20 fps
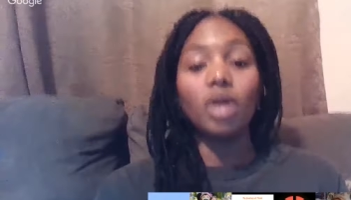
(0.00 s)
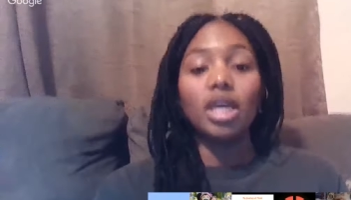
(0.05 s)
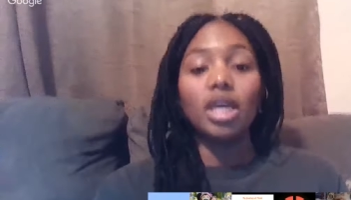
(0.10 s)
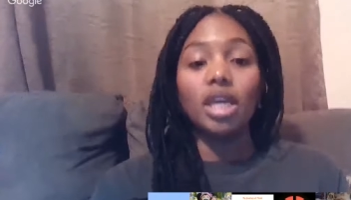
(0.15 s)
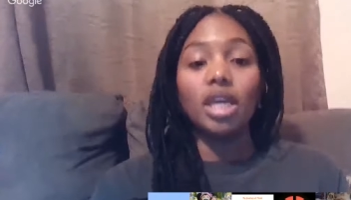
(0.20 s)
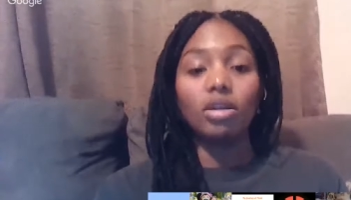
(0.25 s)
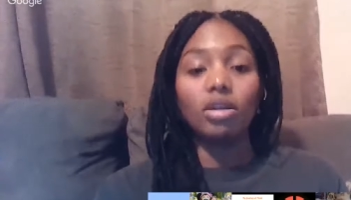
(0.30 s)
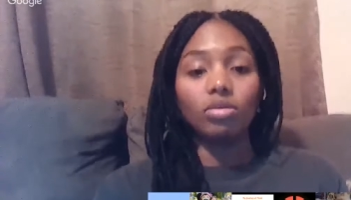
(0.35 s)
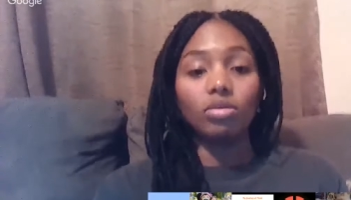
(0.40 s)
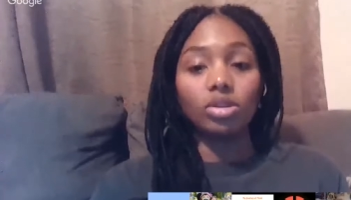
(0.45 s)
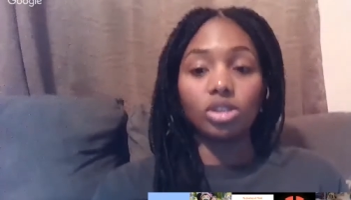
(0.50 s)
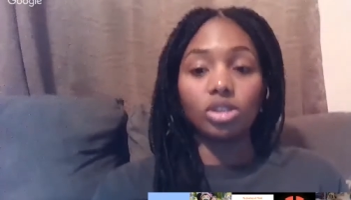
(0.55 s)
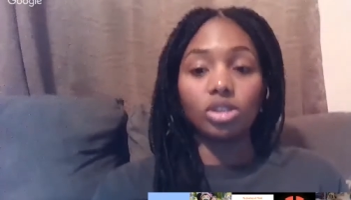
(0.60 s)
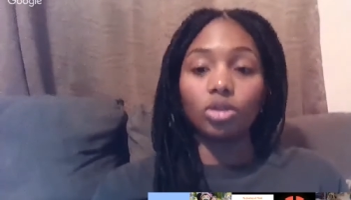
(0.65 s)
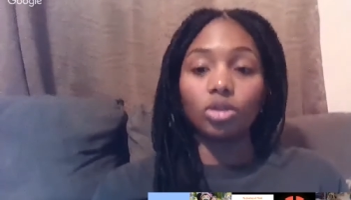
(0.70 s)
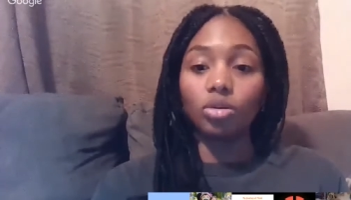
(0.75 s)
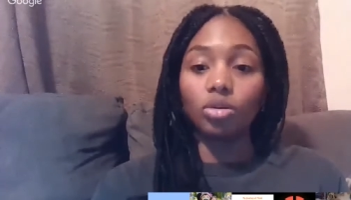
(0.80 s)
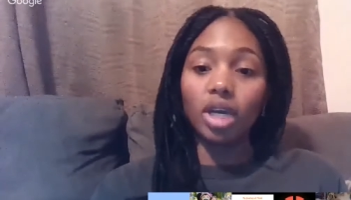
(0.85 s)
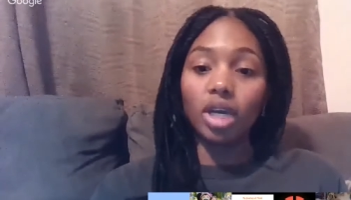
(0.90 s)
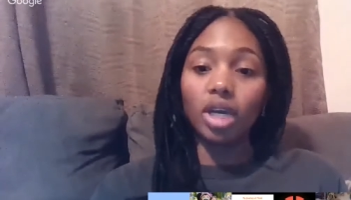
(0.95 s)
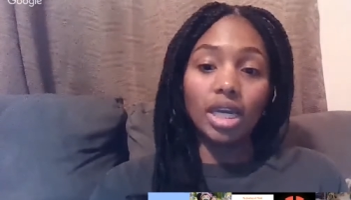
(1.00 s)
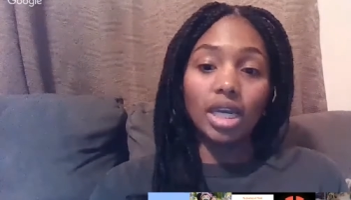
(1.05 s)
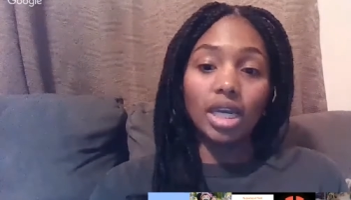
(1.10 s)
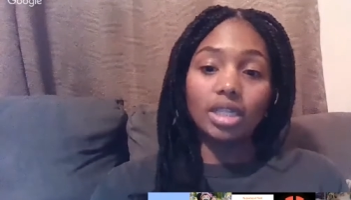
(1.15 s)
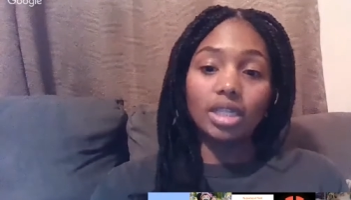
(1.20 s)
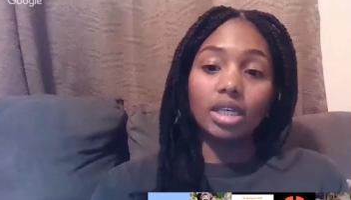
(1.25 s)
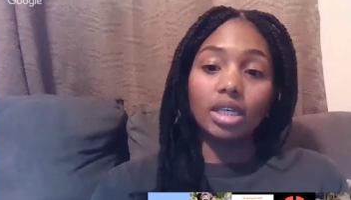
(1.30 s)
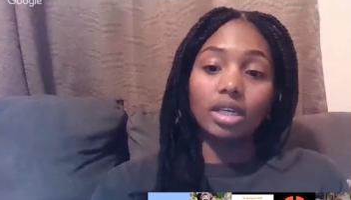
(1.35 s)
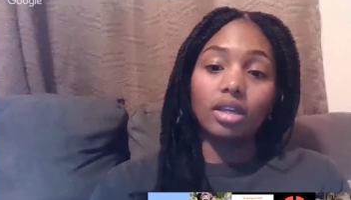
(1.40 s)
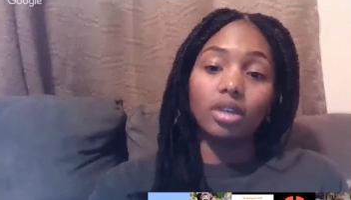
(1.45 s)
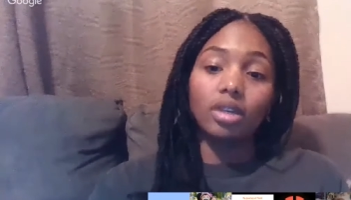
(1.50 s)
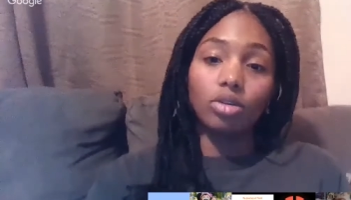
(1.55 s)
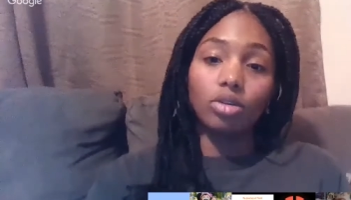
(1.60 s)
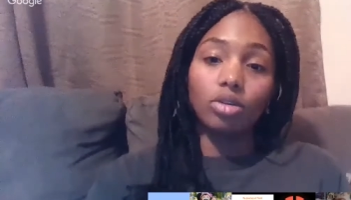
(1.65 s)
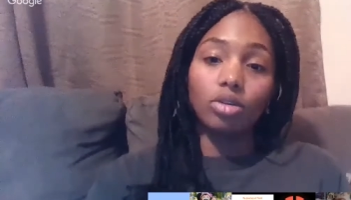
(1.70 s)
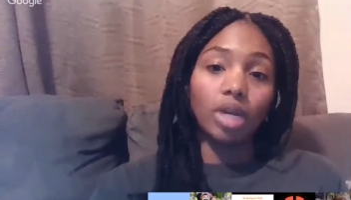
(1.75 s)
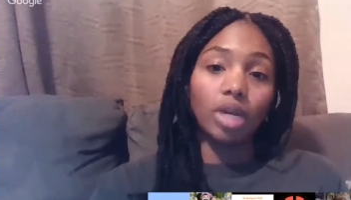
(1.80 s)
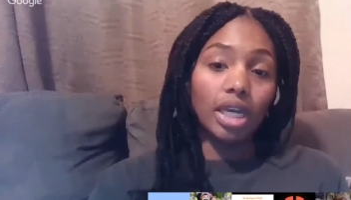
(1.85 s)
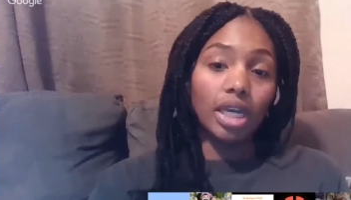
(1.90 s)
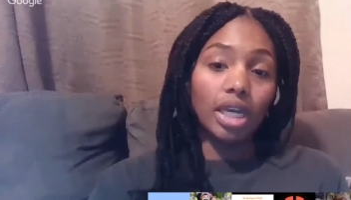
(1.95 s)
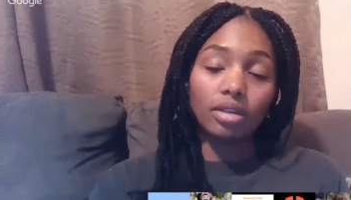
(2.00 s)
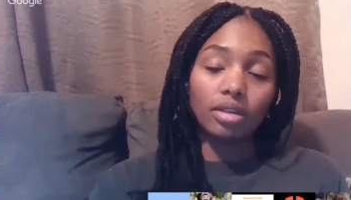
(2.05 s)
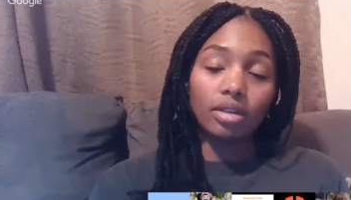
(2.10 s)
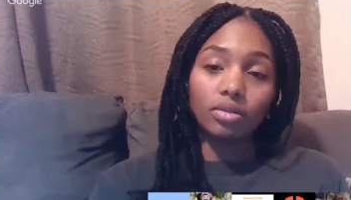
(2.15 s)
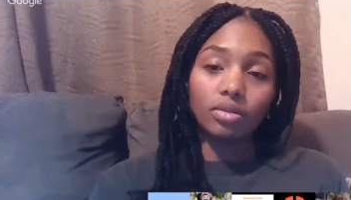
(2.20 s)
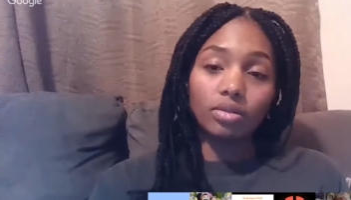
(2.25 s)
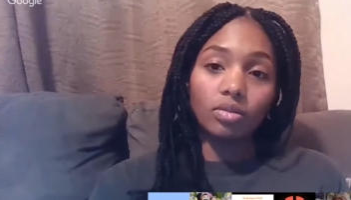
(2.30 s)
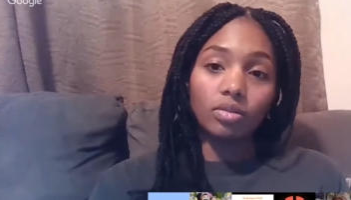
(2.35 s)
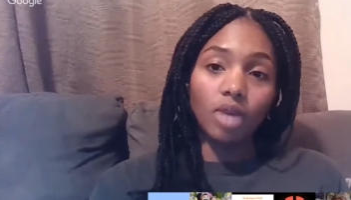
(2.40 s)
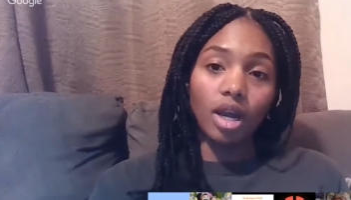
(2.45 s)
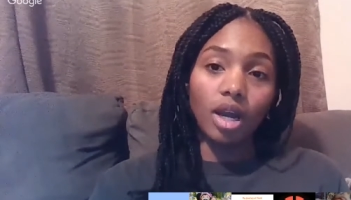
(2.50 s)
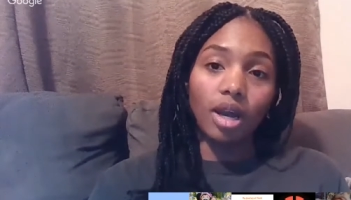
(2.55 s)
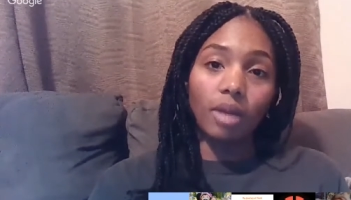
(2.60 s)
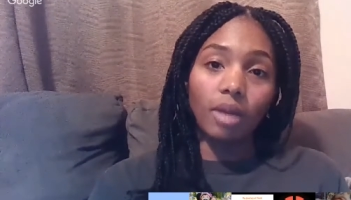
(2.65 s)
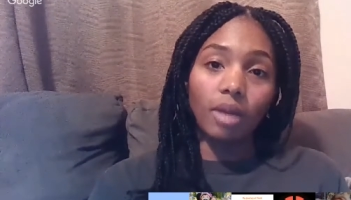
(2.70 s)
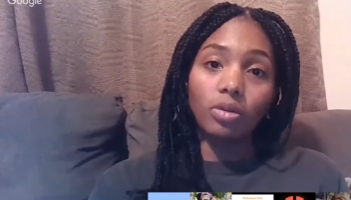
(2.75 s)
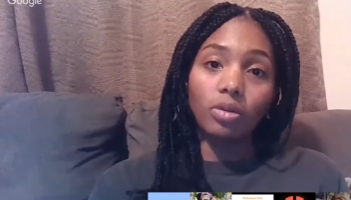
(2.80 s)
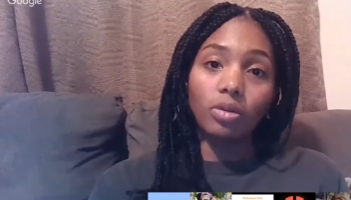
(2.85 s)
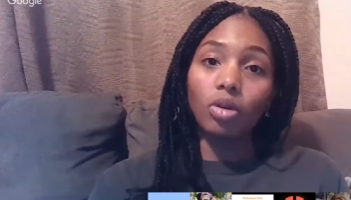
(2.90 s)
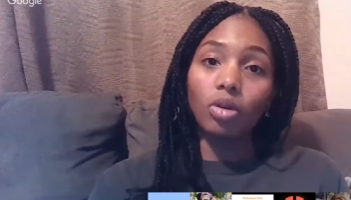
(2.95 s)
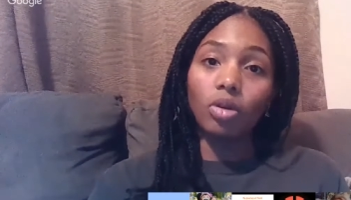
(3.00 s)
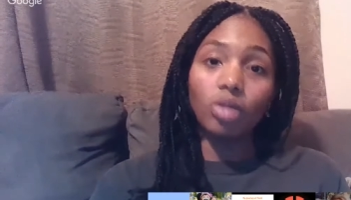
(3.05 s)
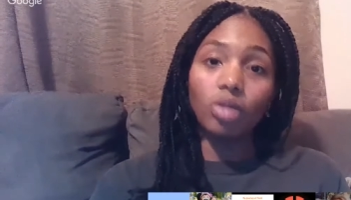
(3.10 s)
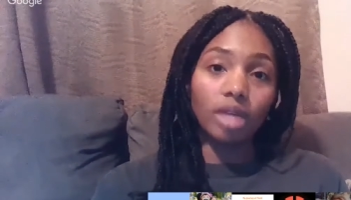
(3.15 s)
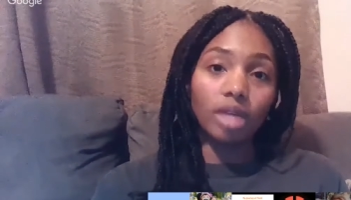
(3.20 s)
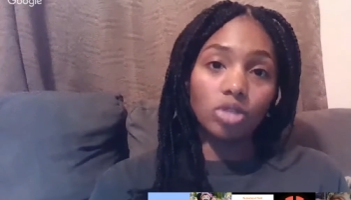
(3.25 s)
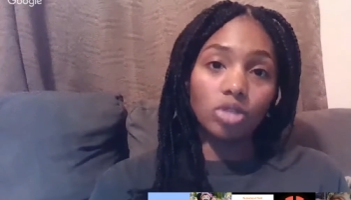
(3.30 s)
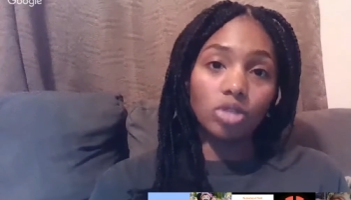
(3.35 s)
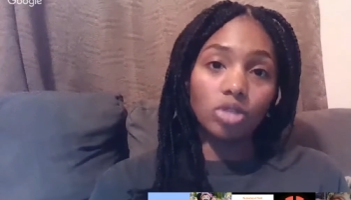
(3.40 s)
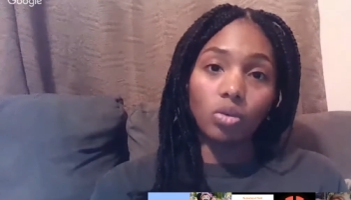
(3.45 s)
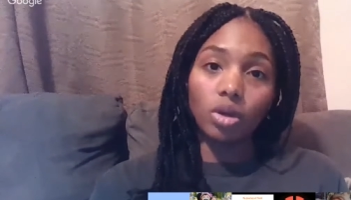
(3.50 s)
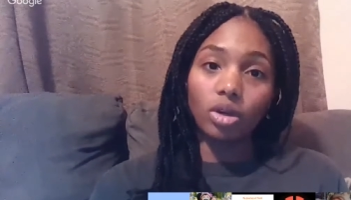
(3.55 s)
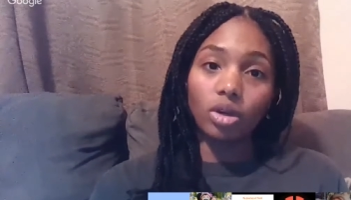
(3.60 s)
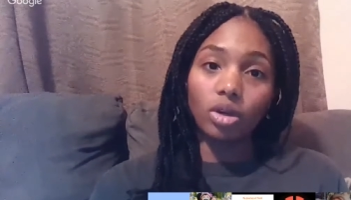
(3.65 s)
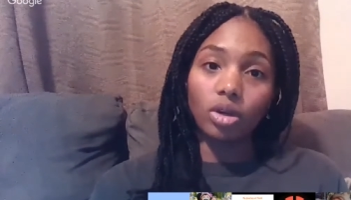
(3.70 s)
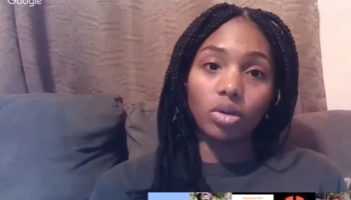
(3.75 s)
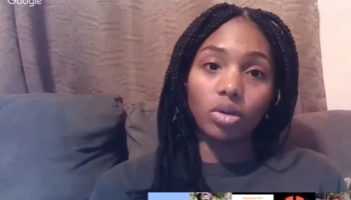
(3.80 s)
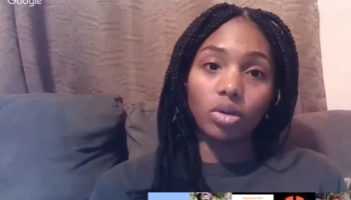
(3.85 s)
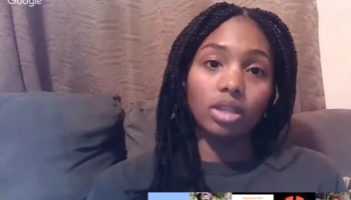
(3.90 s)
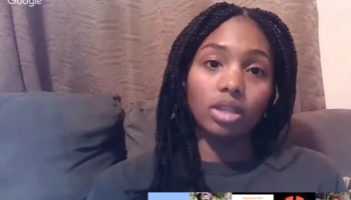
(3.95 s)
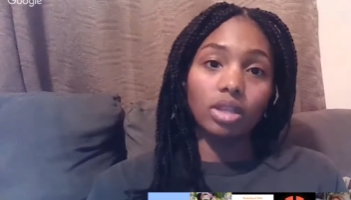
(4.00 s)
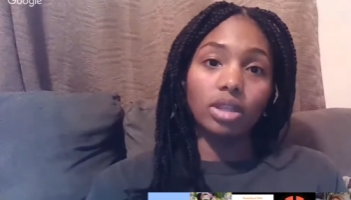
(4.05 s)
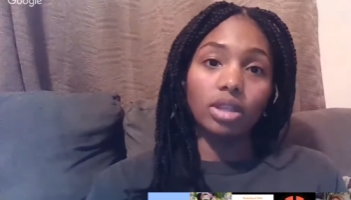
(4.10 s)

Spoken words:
it was a great, great program to work with.